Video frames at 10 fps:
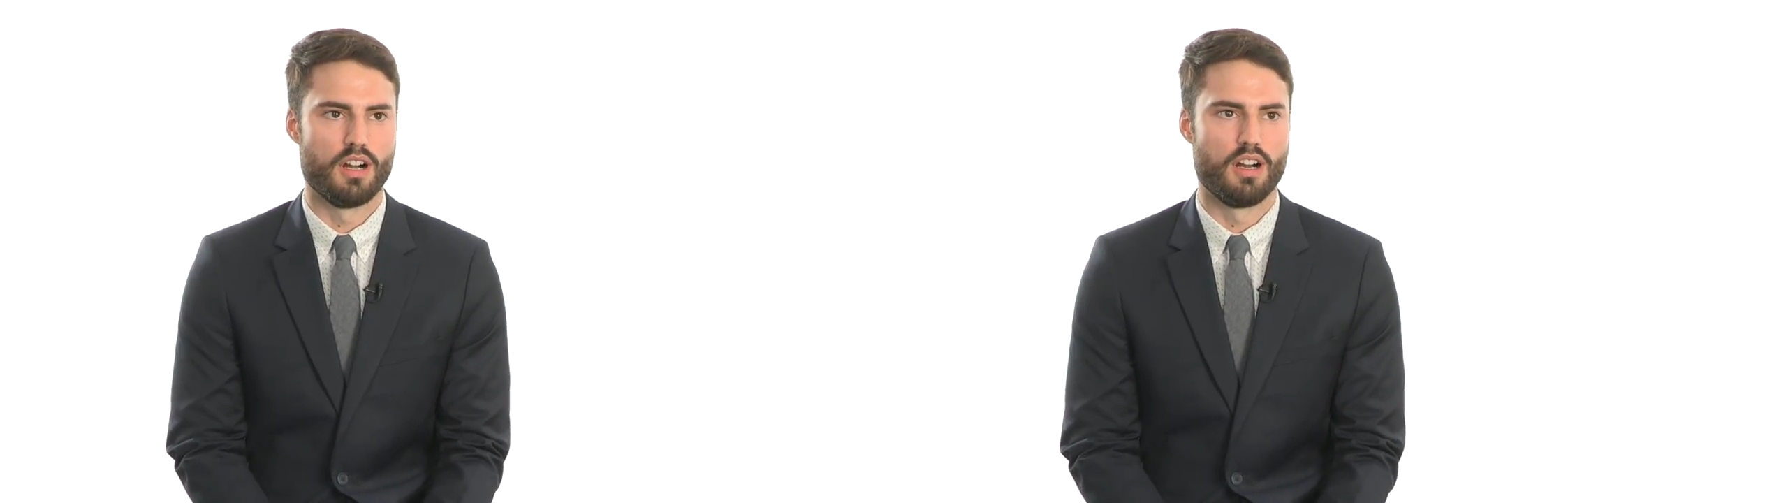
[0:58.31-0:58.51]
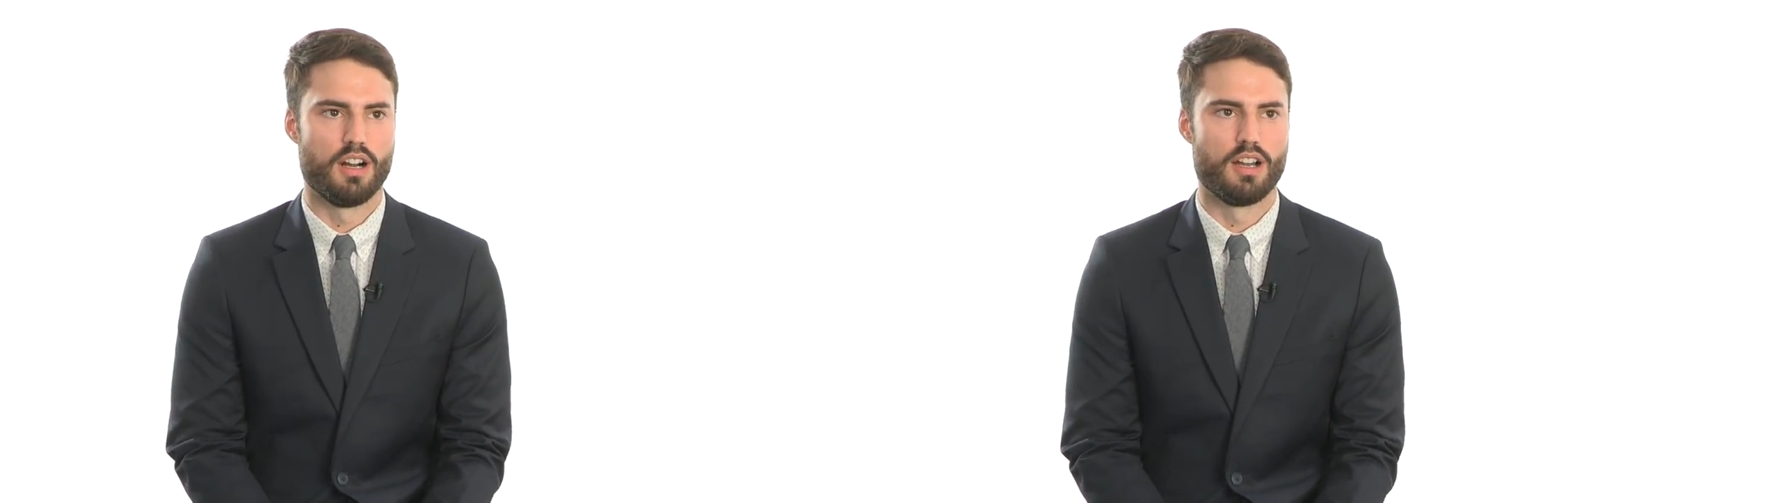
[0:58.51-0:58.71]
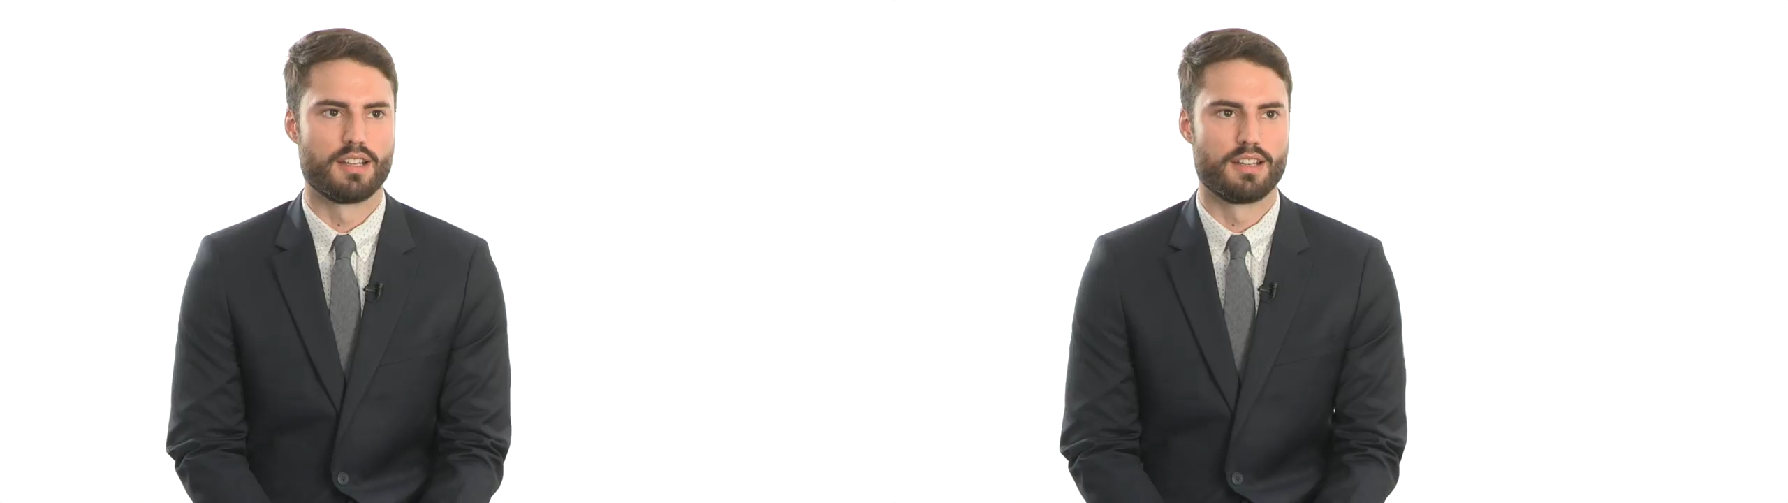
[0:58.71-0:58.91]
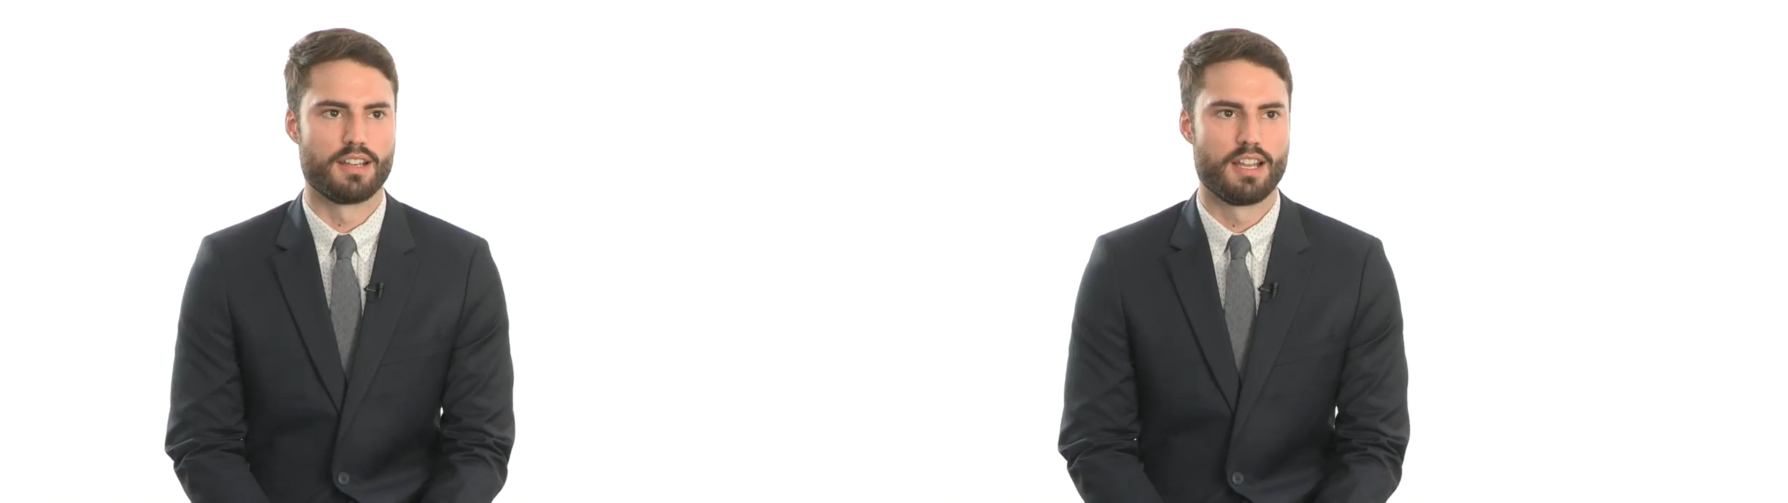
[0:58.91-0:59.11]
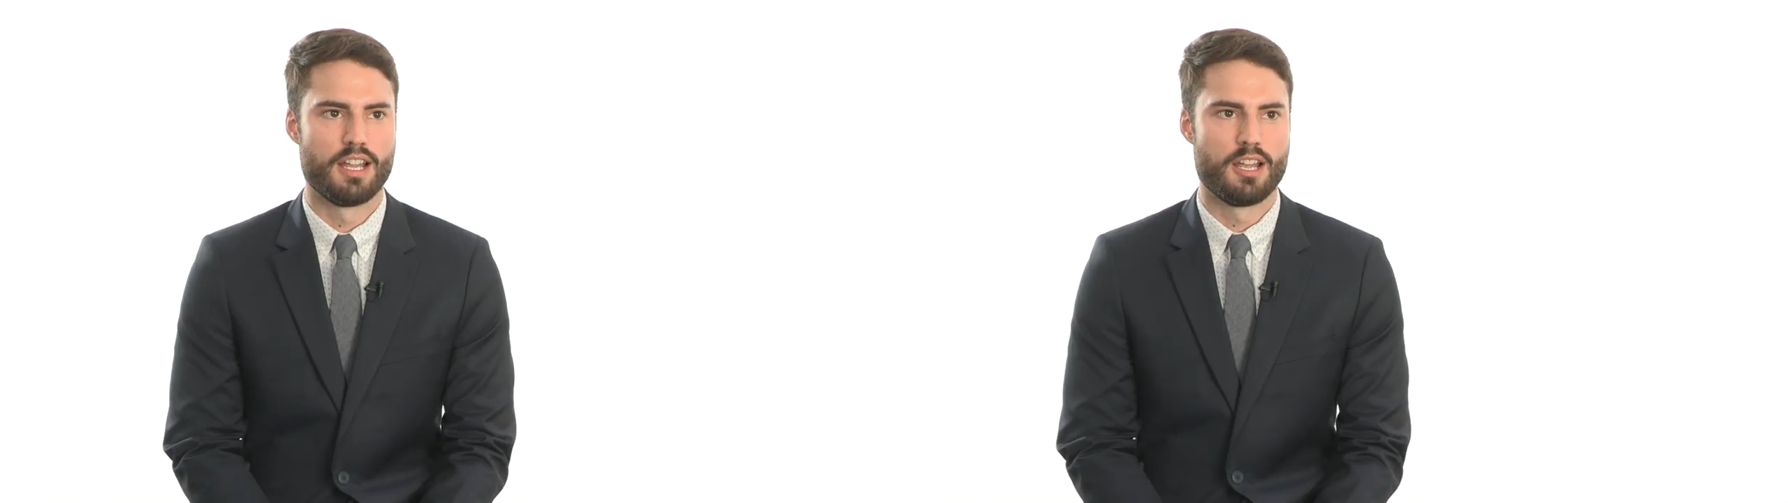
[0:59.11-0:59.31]
on
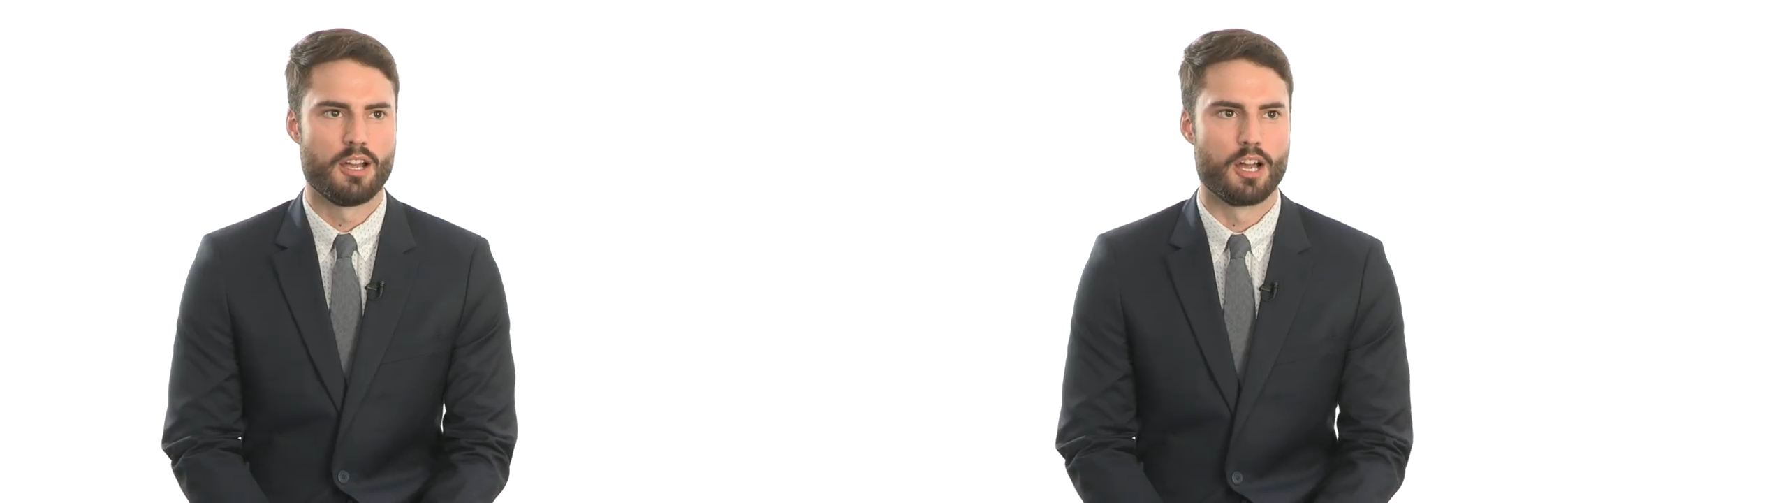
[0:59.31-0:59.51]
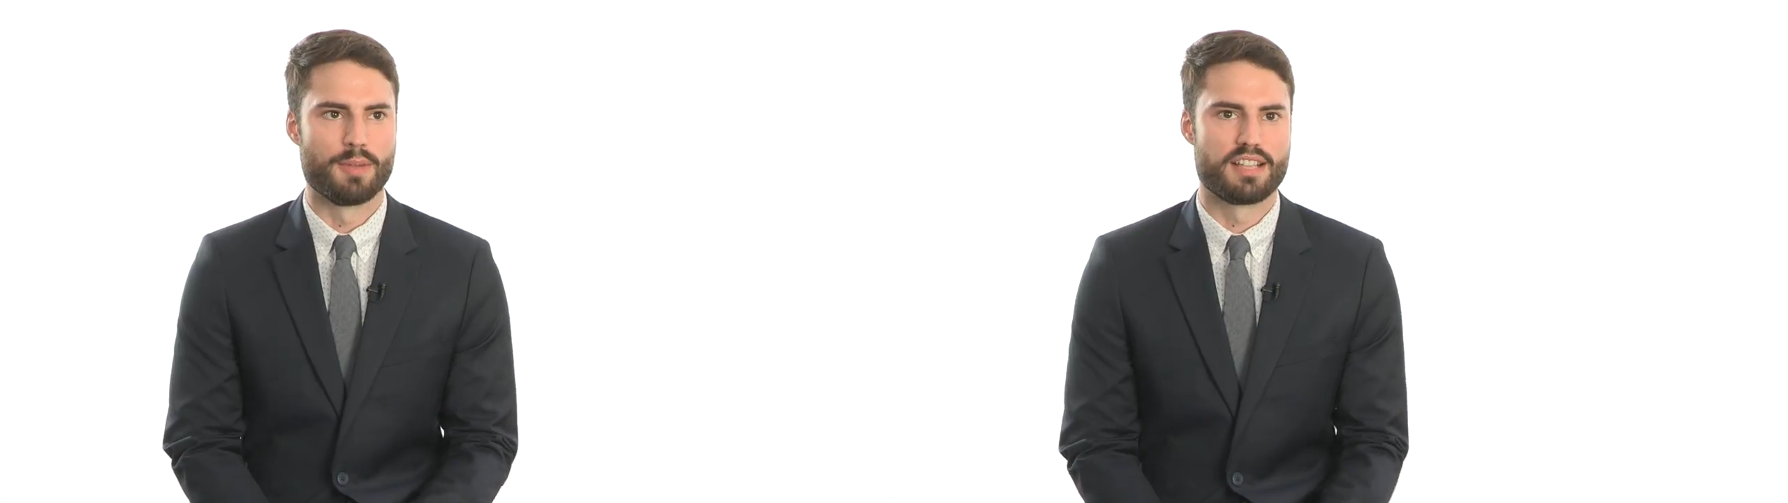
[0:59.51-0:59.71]
my